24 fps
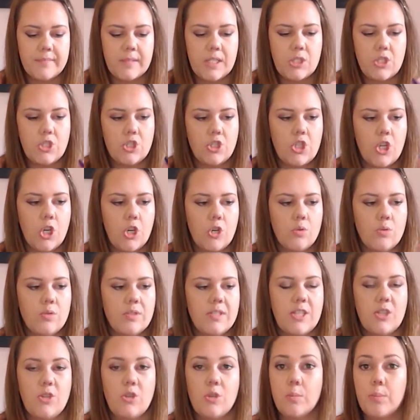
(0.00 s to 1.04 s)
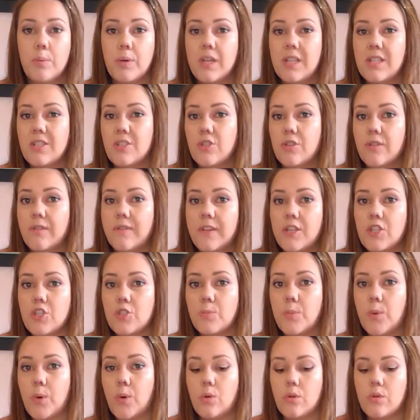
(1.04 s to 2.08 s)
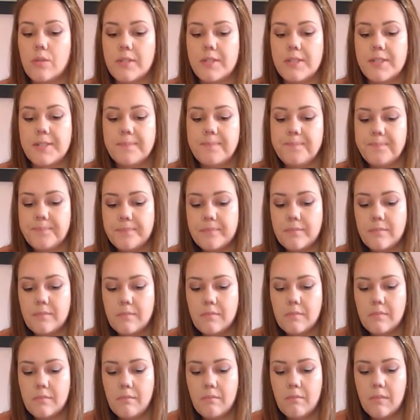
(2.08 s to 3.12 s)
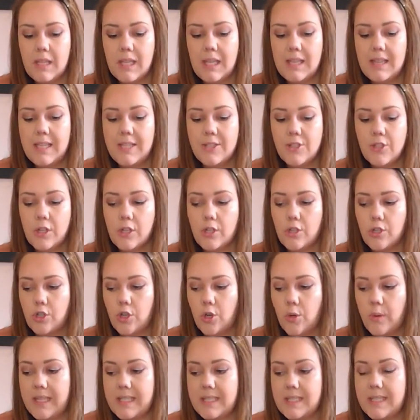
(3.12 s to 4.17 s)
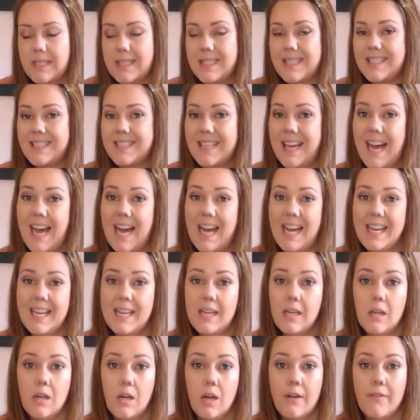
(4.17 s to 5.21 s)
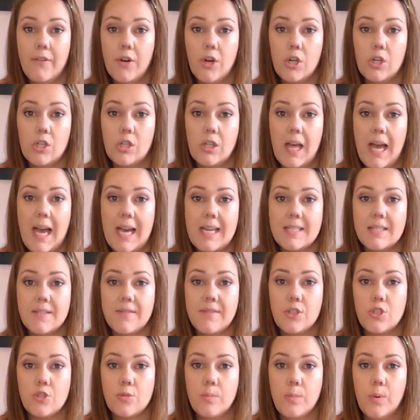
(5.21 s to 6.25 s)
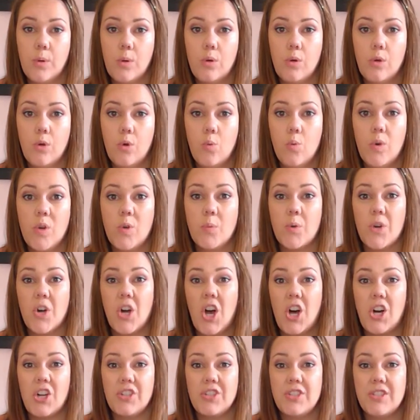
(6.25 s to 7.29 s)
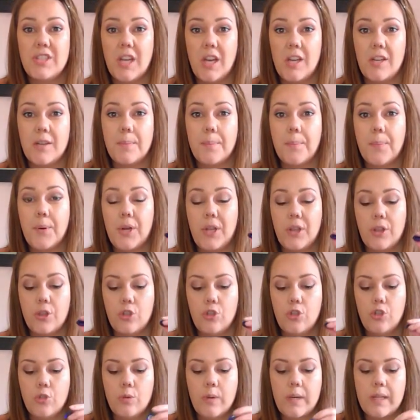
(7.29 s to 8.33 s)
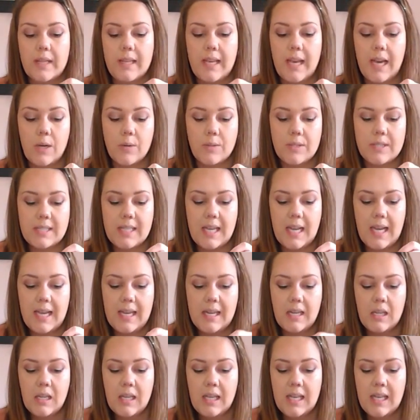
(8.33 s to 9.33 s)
stones that you can put into fish bowls. These are going to go inside of our glass fish bowl when we're all done putting the glue on the outside.